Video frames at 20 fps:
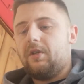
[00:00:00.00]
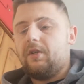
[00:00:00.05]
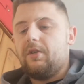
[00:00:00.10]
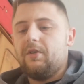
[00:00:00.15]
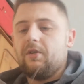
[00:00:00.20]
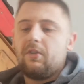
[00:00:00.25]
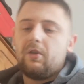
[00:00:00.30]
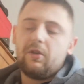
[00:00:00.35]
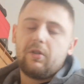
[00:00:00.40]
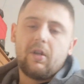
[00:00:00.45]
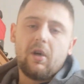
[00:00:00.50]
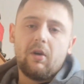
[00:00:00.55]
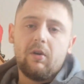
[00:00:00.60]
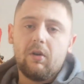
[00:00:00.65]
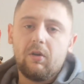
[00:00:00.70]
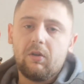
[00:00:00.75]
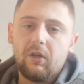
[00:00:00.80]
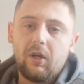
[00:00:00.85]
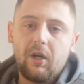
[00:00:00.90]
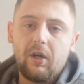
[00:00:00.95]
You could go
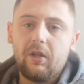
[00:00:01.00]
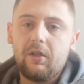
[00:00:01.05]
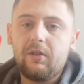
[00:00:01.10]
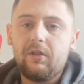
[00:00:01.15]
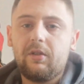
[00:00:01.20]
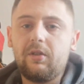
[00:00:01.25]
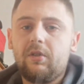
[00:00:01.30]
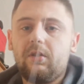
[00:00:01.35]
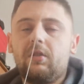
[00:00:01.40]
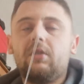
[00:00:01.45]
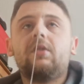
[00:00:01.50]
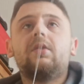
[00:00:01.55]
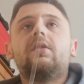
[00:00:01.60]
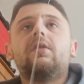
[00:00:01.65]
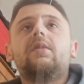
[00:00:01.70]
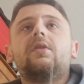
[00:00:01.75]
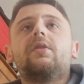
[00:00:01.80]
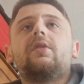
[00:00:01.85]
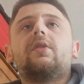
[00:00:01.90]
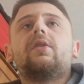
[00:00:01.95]
longer,
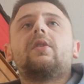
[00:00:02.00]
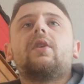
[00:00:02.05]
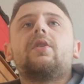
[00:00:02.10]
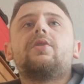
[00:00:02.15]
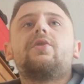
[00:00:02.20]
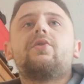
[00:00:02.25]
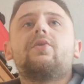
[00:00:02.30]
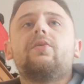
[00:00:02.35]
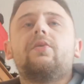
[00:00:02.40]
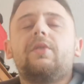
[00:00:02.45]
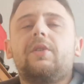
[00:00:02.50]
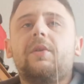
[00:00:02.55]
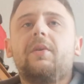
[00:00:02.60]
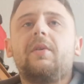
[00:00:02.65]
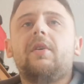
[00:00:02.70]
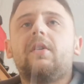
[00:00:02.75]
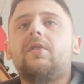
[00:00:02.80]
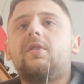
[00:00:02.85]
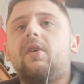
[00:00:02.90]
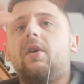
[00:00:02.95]
you could go shorter.
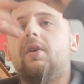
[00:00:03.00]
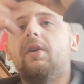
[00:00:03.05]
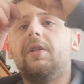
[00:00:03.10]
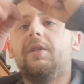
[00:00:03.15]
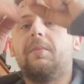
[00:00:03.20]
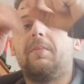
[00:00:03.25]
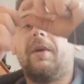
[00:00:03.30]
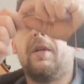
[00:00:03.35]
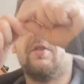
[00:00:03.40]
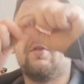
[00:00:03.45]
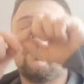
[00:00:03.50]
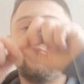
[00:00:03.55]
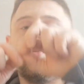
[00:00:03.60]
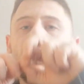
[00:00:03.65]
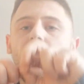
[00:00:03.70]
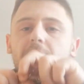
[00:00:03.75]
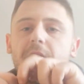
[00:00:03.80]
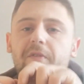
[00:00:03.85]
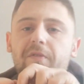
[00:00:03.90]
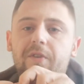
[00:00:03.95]
It totally depends on
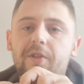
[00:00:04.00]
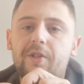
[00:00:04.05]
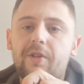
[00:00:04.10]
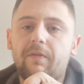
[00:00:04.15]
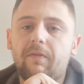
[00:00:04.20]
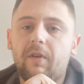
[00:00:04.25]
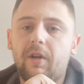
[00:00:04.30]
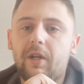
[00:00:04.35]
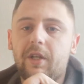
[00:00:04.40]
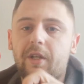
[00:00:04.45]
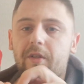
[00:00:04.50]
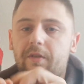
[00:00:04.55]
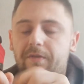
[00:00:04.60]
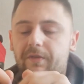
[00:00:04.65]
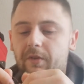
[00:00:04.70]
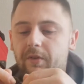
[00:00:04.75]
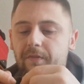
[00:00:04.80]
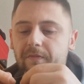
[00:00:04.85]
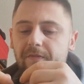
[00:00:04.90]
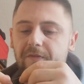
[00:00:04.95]
where you're fishing really. If
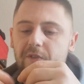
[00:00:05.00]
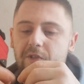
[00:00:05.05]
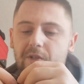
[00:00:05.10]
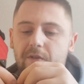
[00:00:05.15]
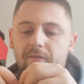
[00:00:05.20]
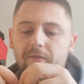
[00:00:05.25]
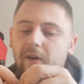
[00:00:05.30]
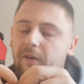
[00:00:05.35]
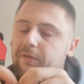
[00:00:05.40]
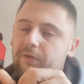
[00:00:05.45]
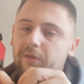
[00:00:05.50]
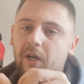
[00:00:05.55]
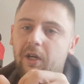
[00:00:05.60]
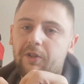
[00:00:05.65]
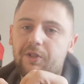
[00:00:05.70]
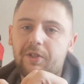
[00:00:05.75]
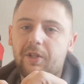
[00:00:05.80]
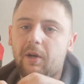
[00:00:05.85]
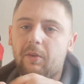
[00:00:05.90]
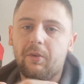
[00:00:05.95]
you're fishing rough
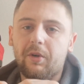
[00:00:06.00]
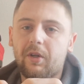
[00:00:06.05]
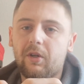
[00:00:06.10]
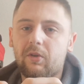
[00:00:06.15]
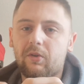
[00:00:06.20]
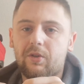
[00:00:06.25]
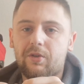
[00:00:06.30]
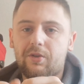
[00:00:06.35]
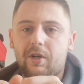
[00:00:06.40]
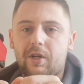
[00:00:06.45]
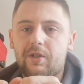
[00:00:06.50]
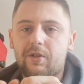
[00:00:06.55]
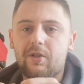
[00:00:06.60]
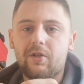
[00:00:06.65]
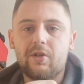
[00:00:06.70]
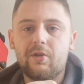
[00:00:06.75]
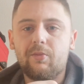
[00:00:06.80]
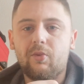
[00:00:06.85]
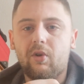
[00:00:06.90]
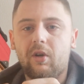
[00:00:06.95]
ground, you don't want a long trace
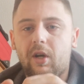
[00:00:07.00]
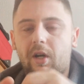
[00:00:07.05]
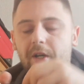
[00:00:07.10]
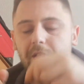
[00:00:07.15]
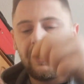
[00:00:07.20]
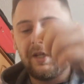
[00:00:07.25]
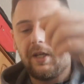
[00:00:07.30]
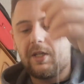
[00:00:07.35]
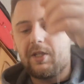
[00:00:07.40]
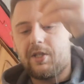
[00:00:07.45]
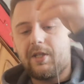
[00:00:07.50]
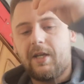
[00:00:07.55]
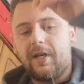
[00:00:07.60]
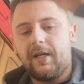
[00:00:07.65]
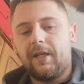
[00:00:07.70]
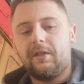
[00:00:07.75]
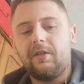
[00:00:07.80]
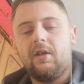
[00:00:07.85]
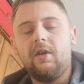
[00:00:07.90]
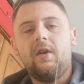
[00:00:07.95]
because you're more likely to get
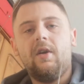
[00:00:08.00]
snagged.